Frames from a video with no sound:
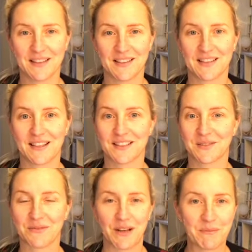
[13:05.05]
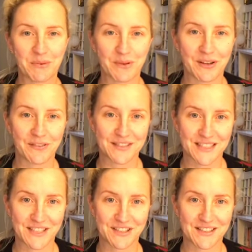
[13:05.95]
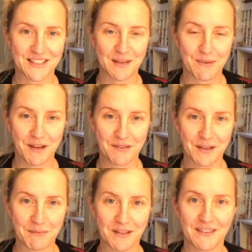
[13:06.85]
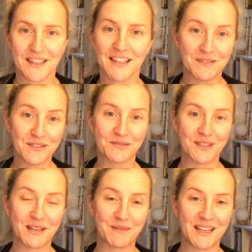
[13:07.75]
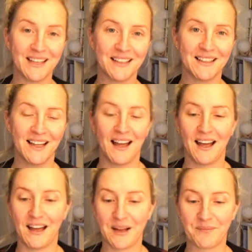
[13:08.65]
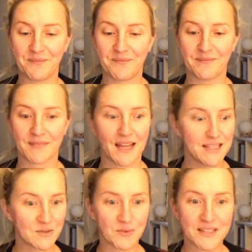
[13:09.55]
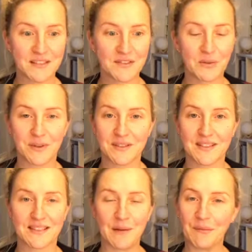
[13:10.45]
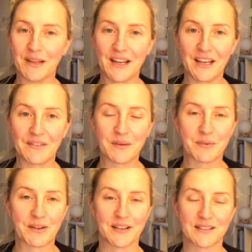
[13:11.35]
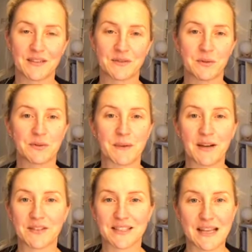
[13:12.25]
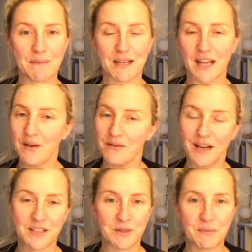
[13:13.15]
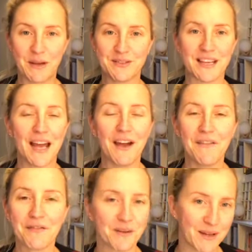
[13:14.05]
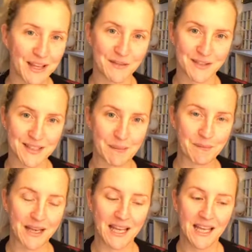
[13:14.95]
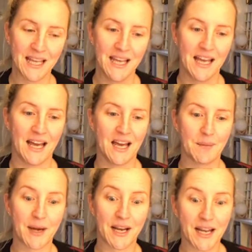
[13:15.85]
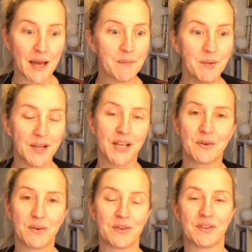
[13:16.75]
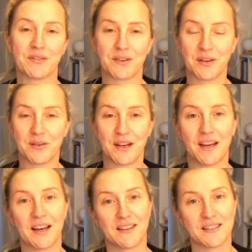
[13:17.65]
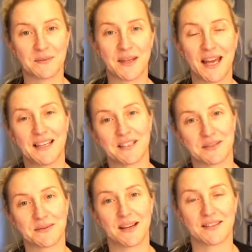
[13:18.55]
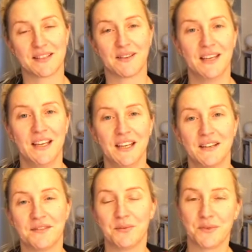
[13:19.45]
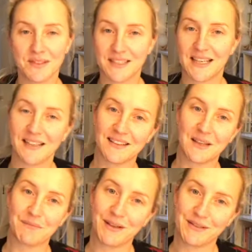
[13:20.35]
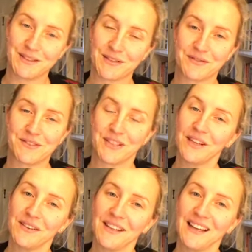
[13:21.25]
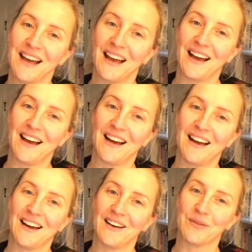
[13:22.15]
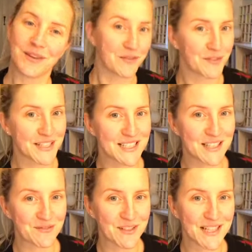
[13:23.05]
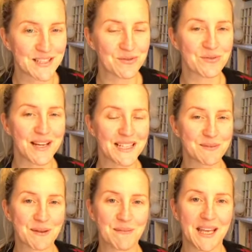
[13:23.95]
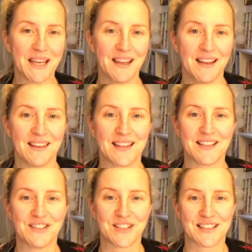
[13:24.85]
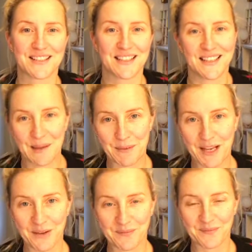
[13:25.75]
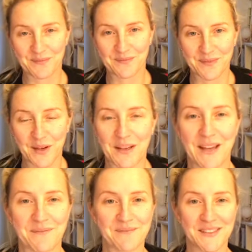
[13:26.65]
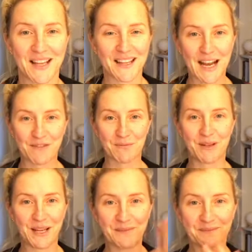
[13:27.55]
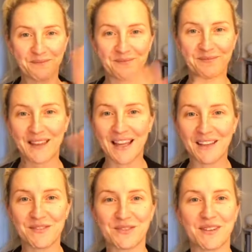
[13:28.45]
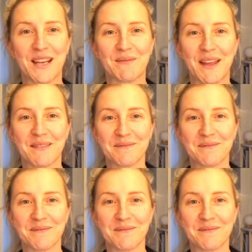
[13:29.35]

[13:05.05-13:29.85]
I think it's a really important conversation to keep having. But thank you for joining me. As always, if you want to sample any of the products I've talked about, just let me know. I do post every week for sampling, and I am putting an order through this weekend as well. So if you wanted anything posted off to you with free delivery, as always with me, then just let me know. Okay, take care everybody. Thank you for joining me.